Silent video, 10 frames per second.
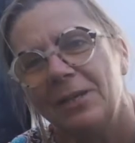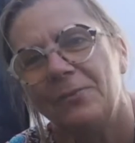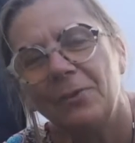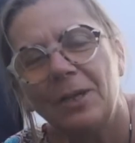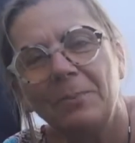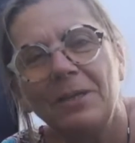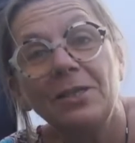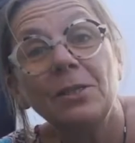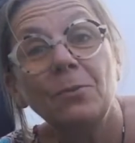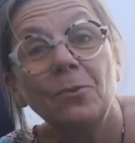If you come
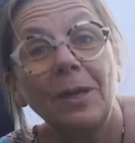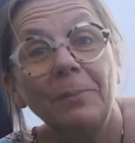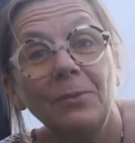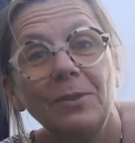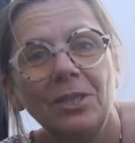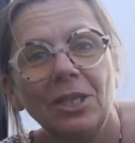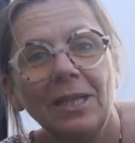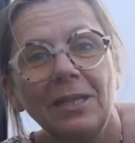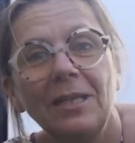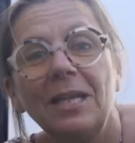here, subscribe to the
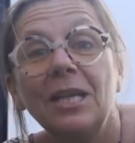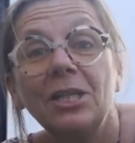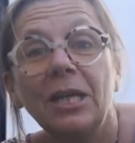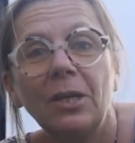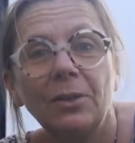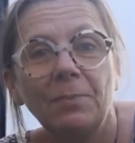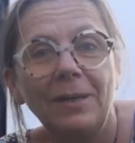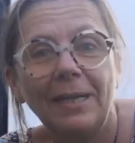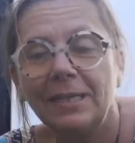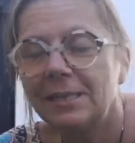channel, check out the
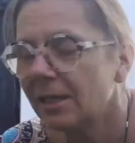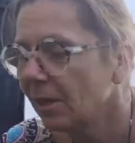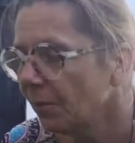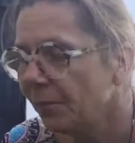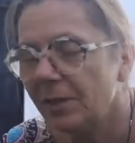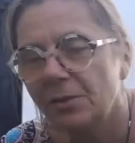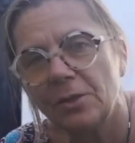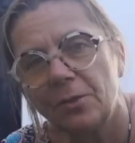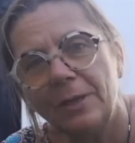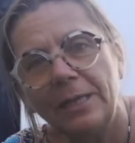playlist, a lot of
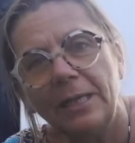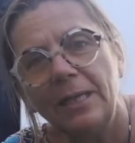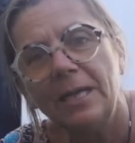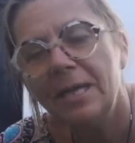videos already,